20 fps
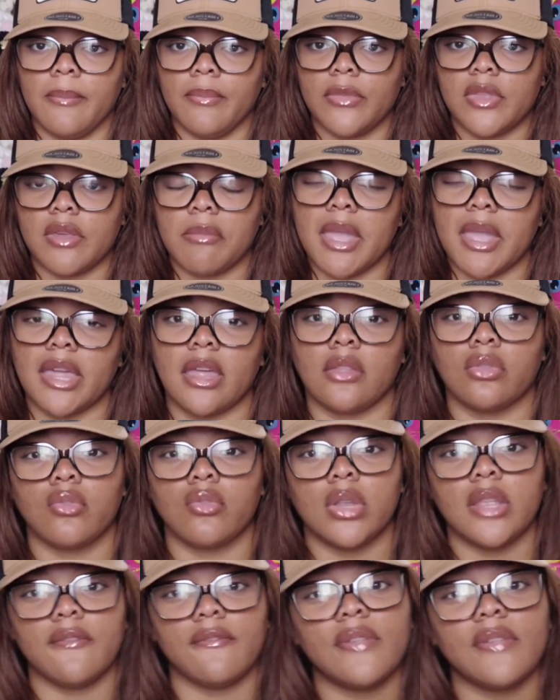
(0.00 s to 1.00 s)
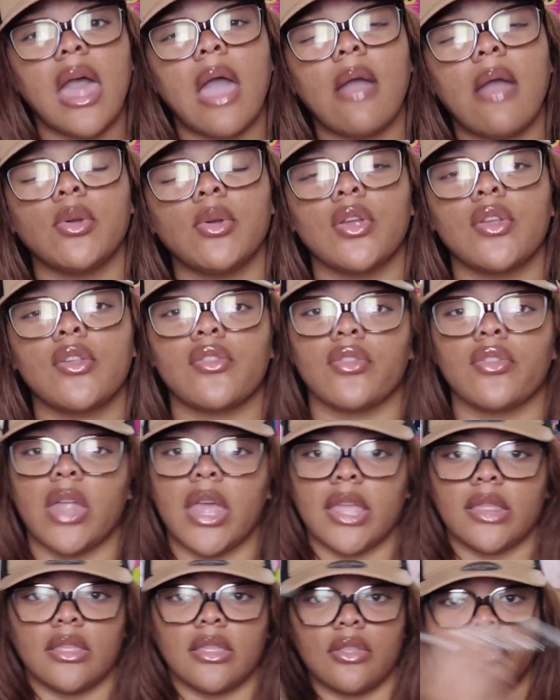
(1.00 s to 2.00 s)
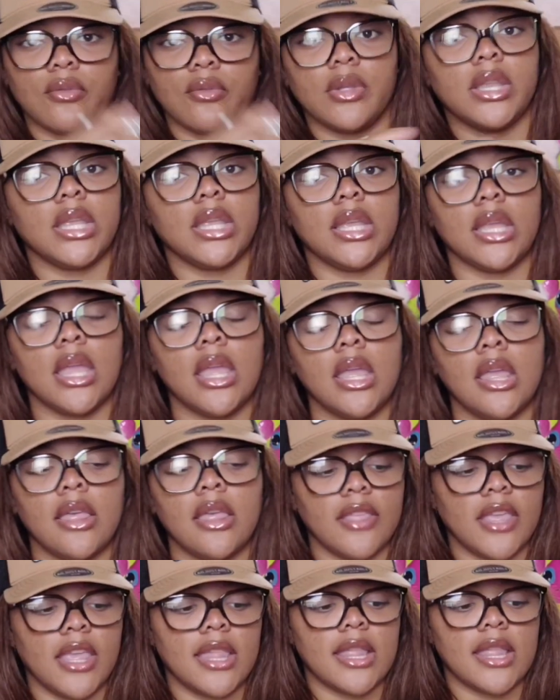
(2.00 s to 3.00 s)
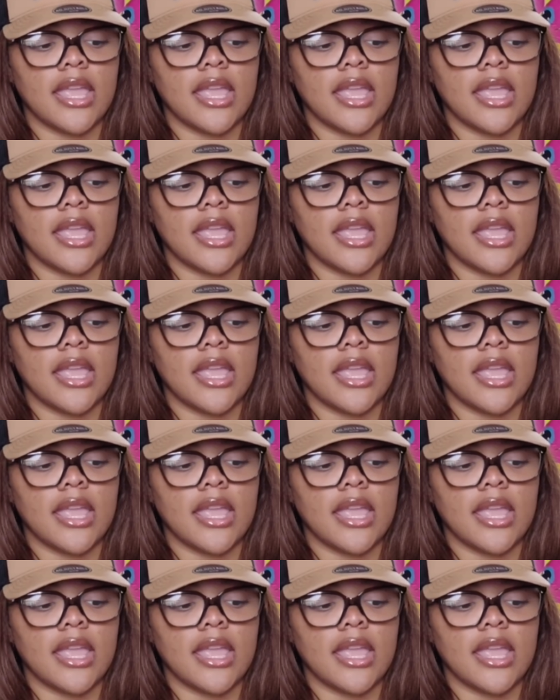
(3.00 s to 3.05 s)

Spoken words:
to make like 3D flowers or like the 3D things.